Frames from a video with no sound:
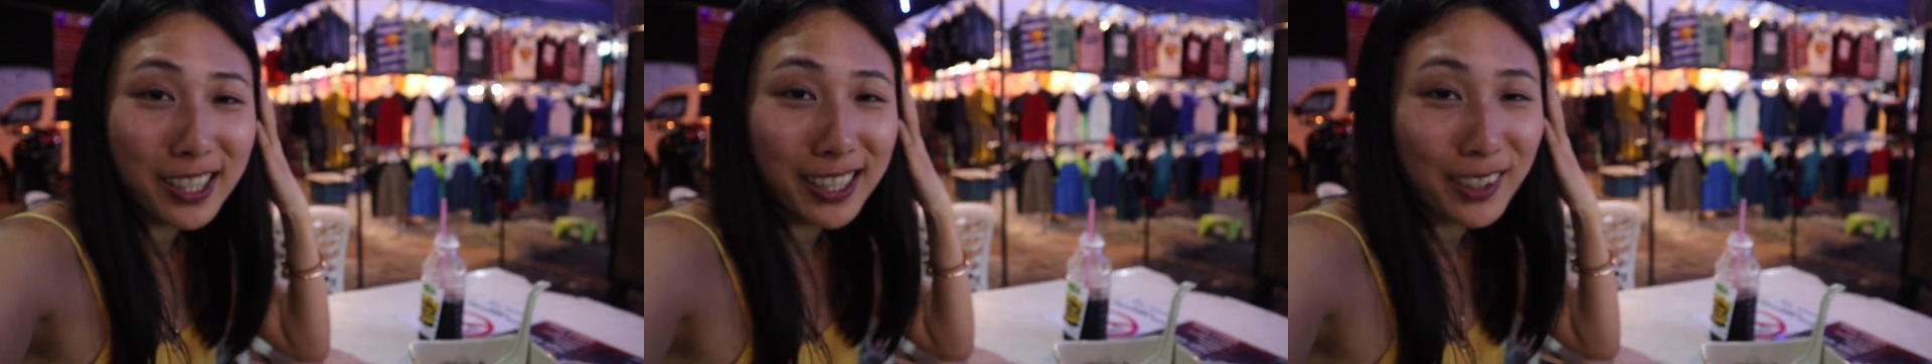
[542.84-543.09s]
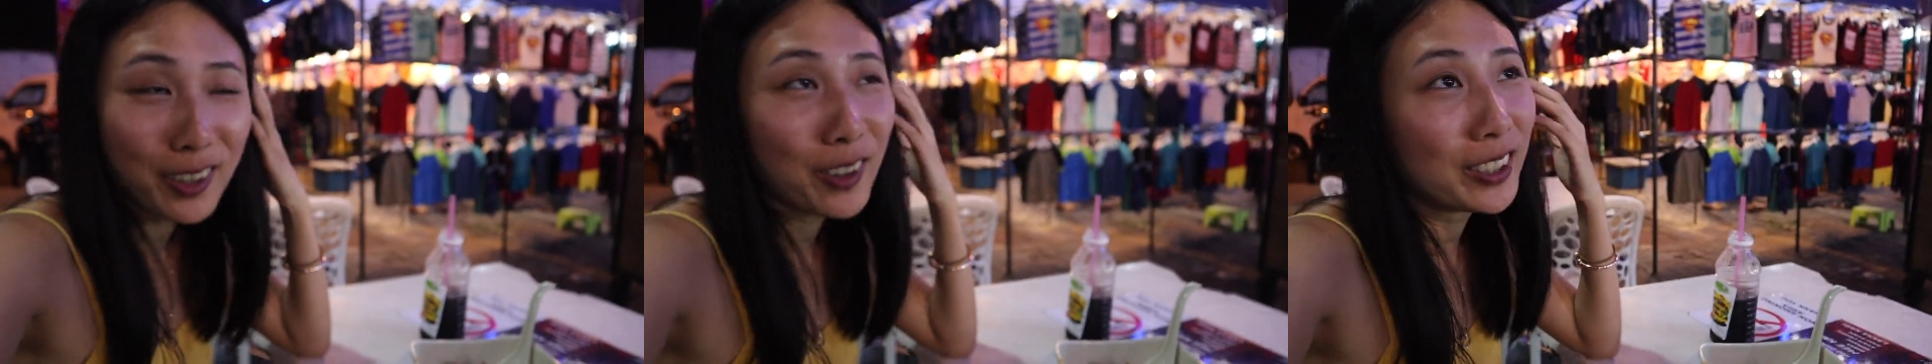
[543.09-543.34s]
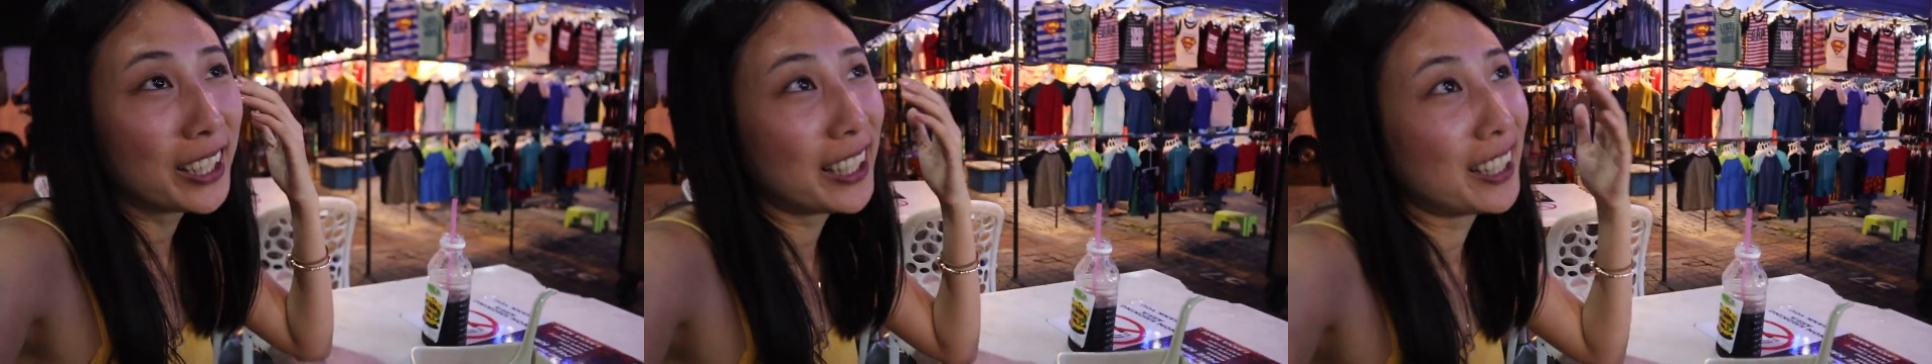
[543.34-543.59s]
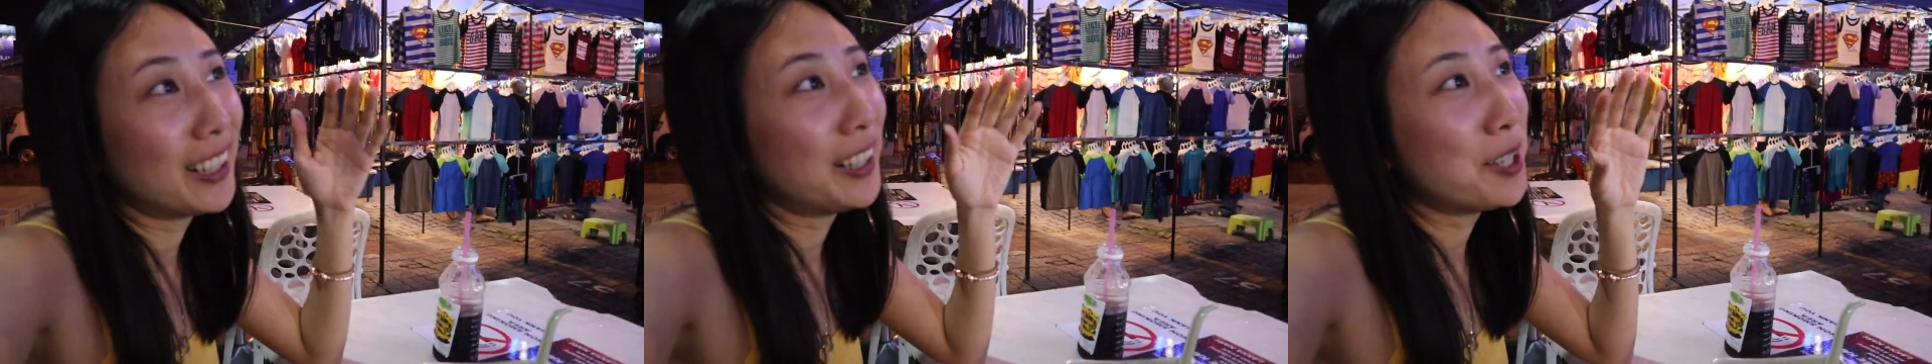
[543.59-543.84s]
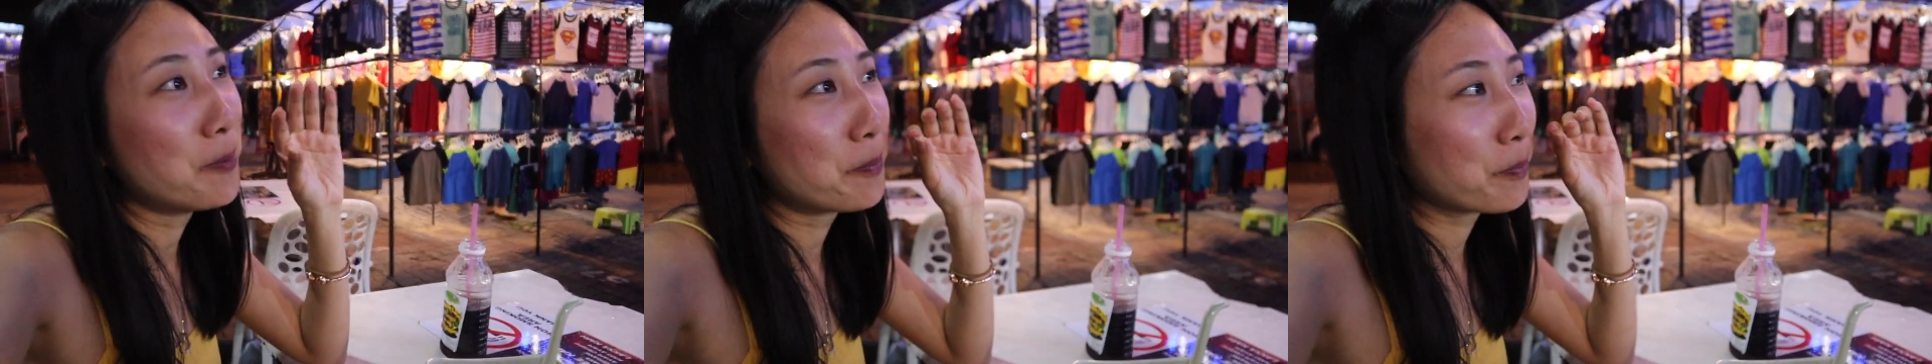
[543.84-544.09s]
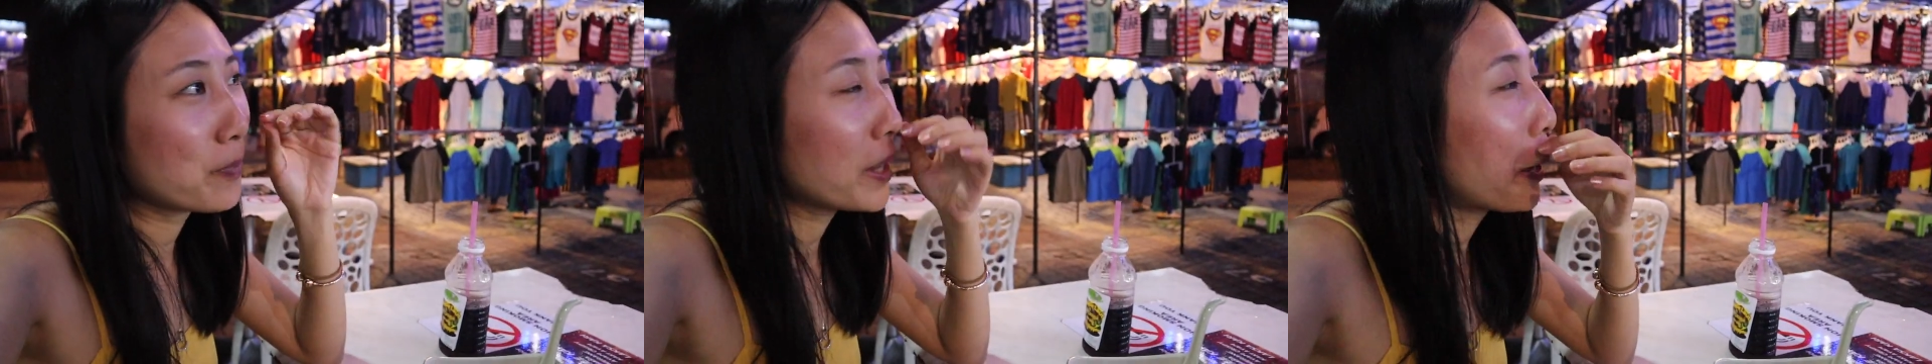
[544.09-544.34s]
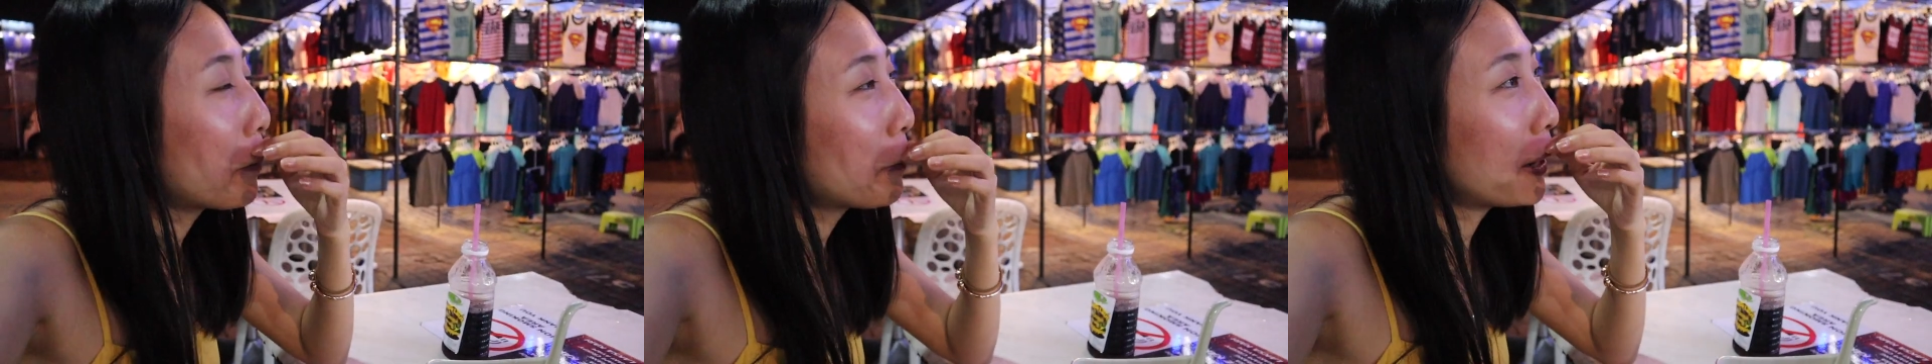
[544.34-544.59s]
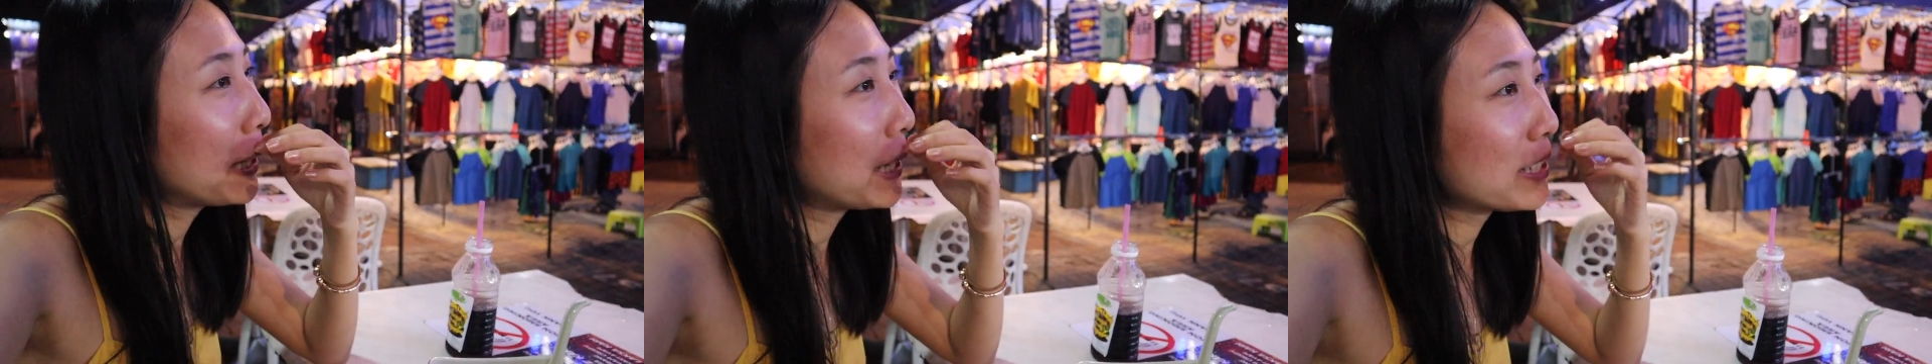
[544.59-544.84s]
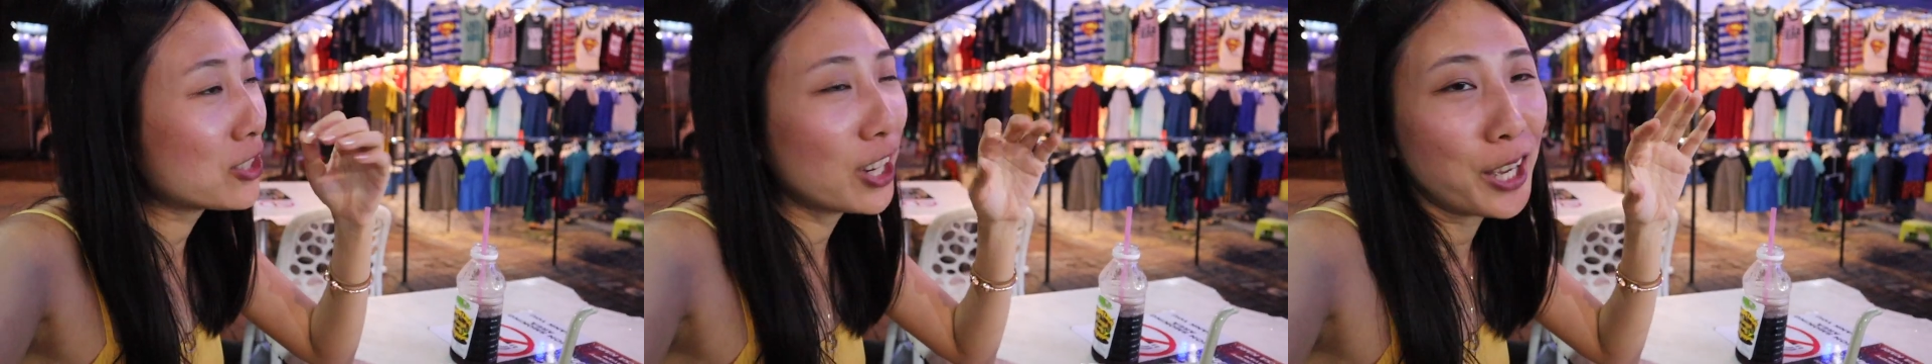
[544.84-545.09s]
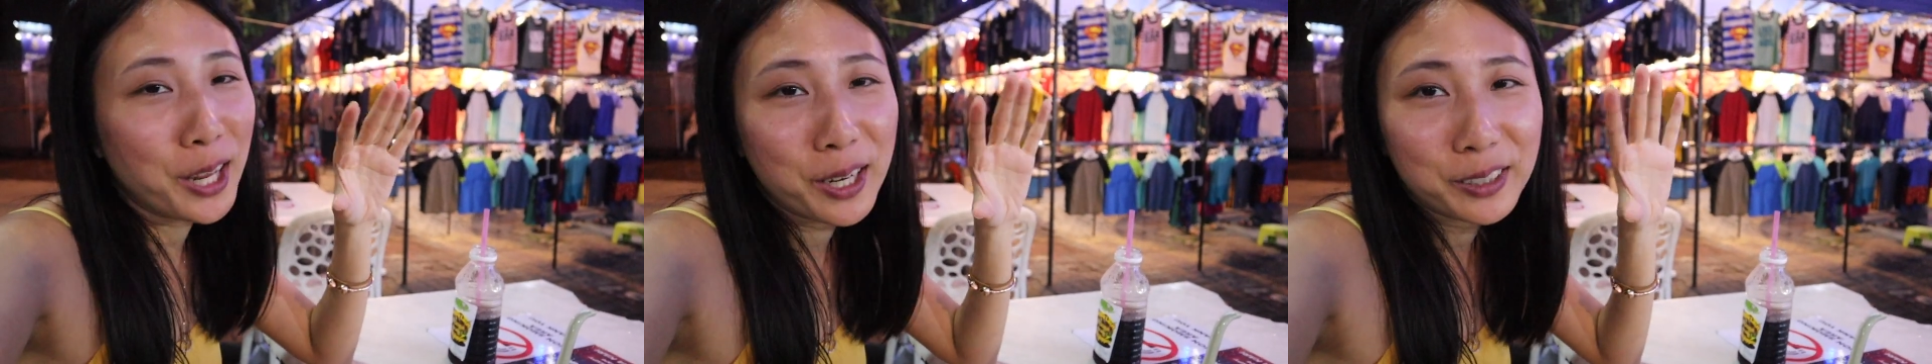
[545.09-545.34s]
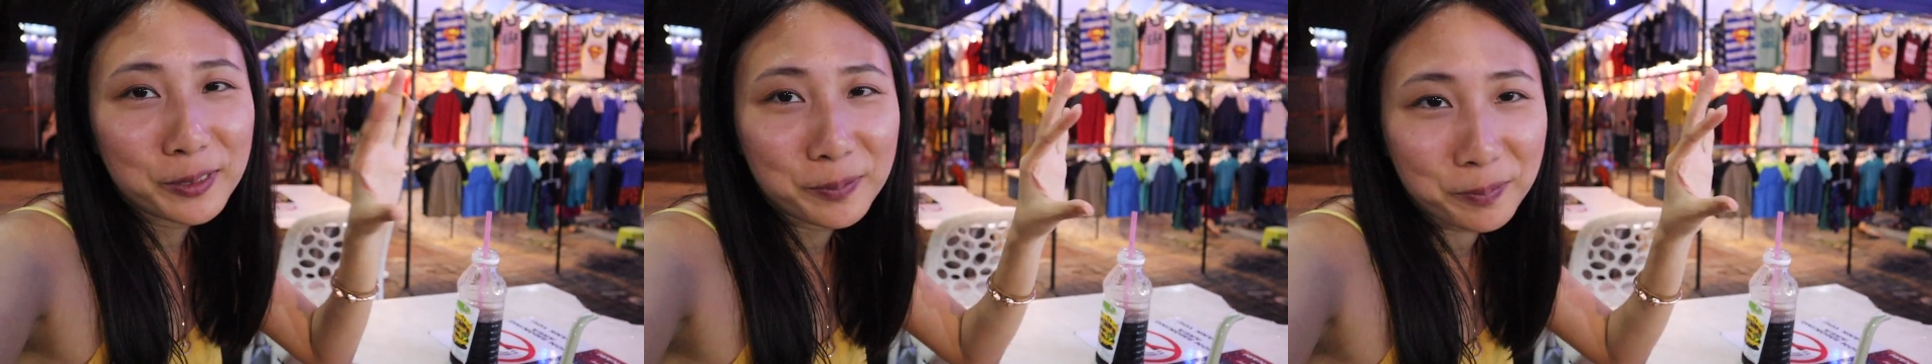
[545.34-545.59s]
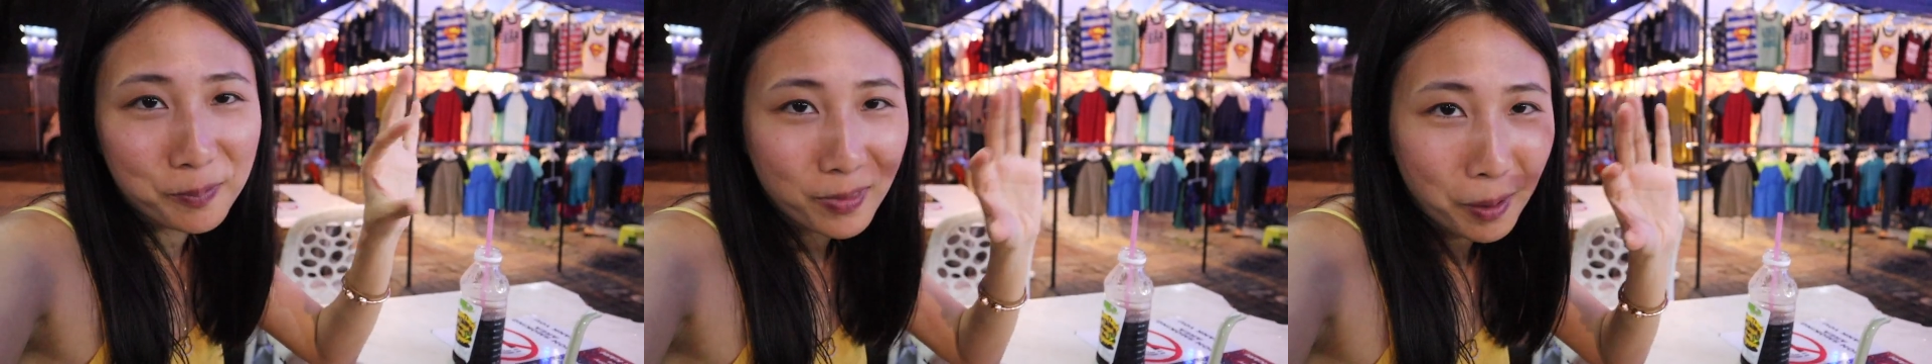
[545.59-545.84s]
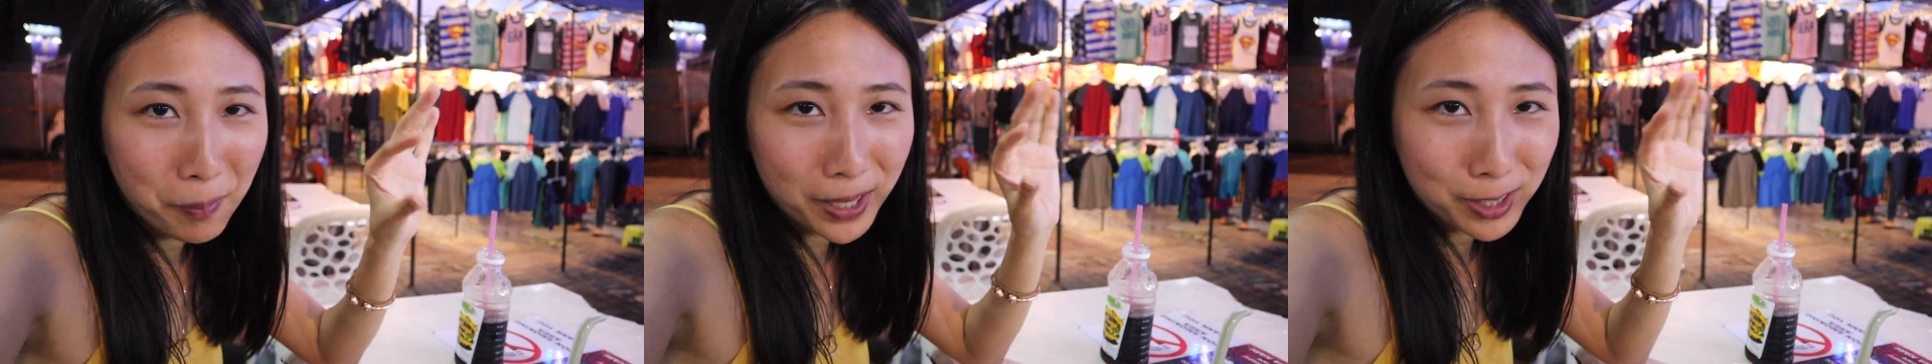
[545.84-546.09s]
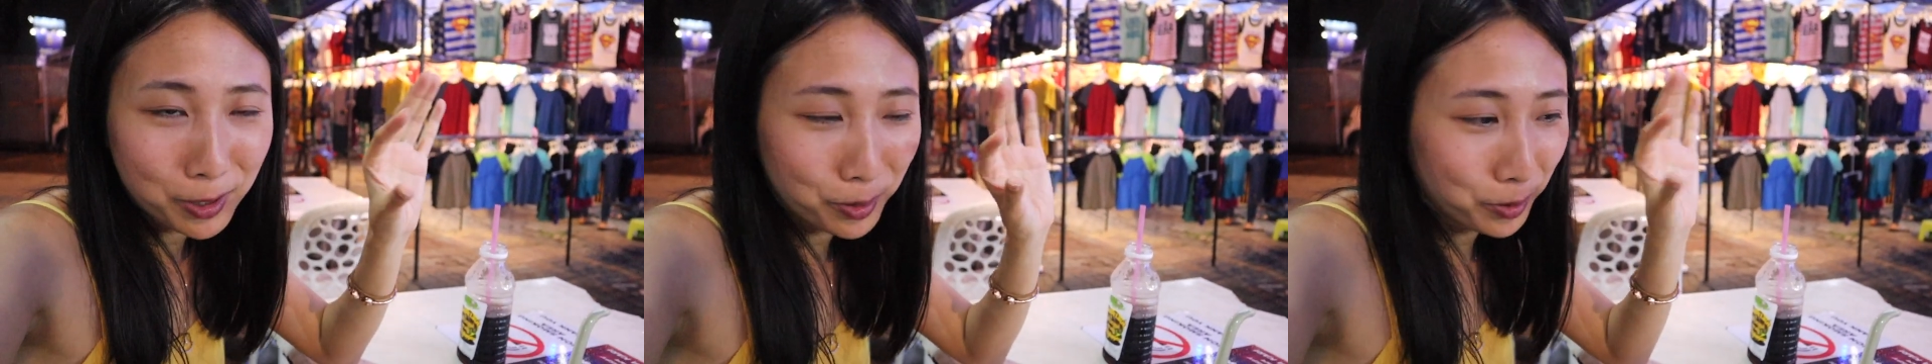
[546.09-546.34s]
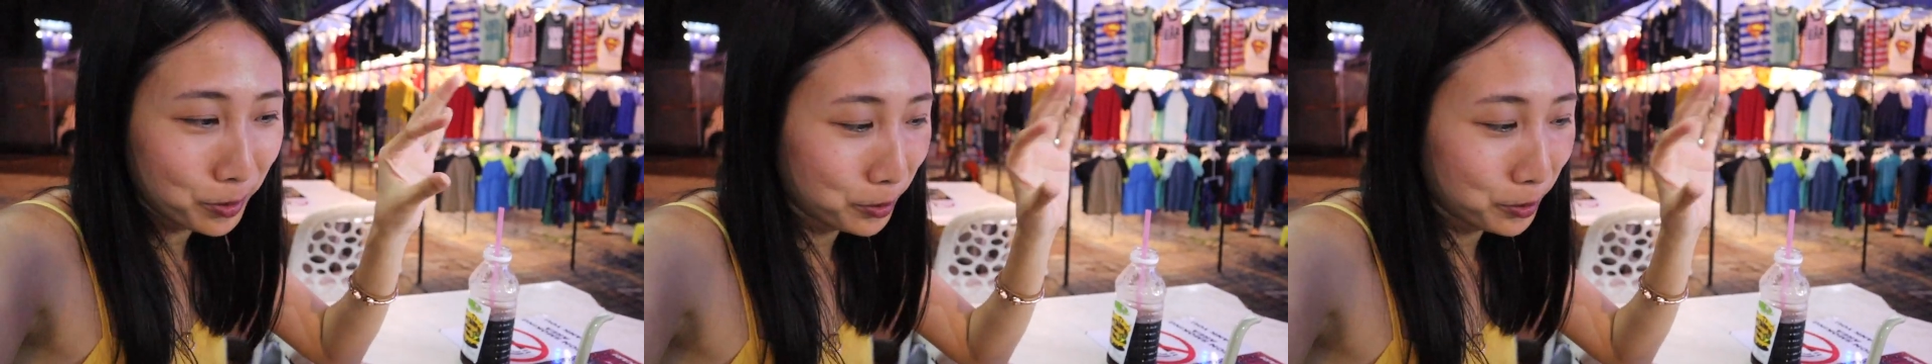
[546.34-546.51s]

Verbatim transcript: didn't know like um, Malaysian menu.